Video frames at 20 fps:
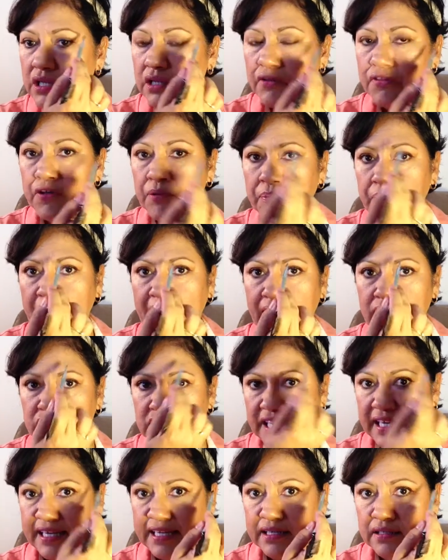the brow
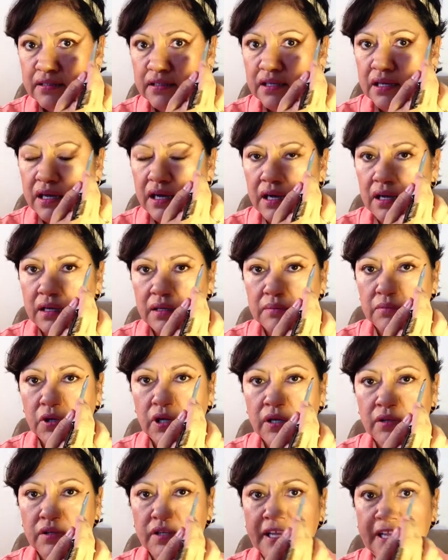line, um,
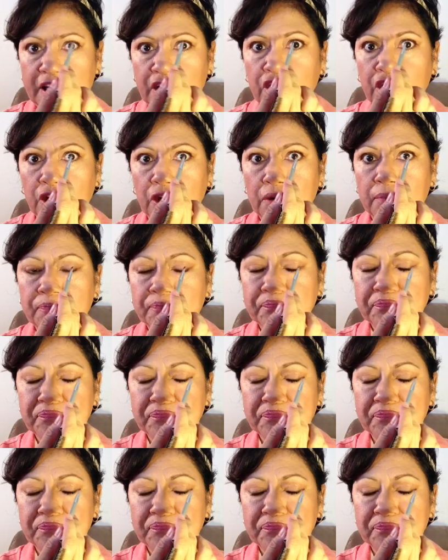and then your,